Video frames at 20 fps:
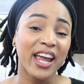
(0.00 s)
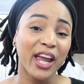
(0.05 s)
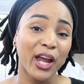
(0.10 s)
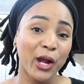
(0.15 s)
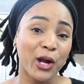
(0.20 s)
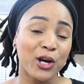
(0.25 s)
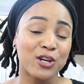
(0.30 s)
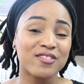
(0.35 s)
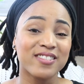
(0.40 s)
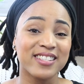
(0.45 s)

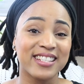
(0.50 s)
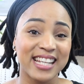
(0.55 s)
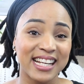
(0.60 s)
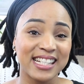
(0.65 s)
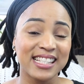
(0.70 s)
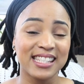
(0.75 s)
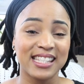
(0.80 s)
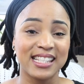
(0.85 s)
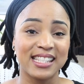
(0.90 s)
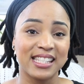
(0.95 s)
hair
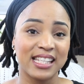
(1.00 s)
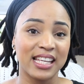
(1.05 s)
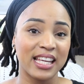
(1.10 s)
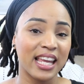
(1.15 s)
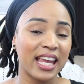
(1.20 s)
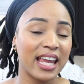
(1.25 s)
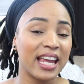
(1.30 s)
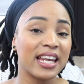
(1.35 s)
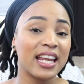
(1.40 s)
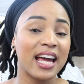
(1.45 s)
density
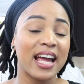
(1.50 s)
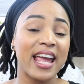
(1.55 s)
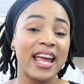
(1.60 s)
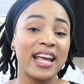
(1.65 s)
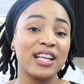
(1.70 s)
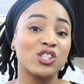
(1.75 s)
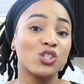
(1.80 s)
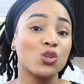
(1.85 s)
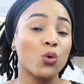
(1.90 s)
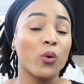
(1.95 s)
in
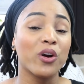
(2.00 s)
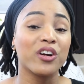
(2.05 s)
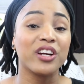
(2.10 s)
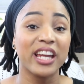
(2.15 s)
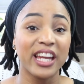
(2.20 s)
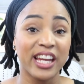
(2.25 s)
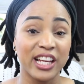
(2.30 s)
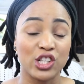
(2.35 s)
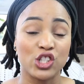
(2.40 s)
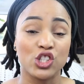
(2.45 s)
a
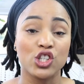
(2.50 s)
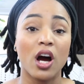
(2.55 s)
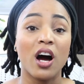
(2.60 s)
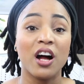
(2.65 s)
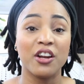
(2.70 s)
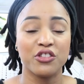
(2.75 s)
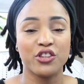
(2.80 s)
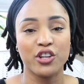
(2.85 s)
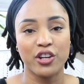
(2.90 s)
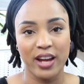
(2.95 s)
square inch
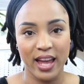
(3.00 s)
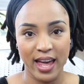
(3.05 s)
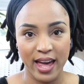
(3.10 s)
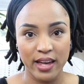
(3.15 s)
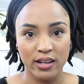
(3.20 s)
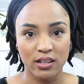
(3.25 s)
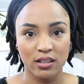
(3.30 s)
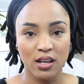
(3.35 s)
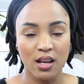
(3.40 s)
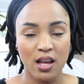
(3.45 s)
on their
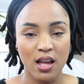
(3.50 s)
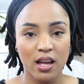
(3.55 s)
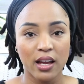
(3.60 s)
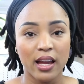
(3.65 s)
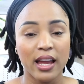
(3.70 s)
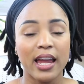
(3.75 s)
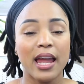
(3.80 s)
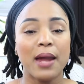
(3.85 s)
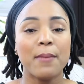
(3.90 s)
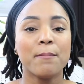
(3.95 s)
head.
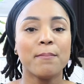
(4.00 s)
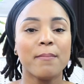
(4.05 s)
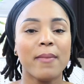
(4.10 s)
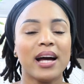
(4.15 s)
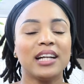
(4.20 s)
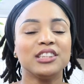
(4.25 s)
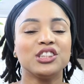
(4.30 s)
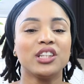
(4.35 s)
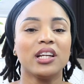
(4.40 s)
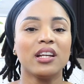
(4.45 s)

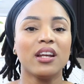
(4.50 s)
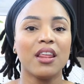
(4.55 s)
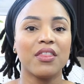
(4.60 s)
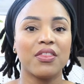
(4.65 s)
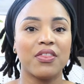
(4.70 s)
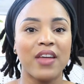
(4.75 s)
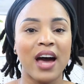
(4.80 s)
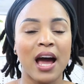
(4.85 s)
Imagine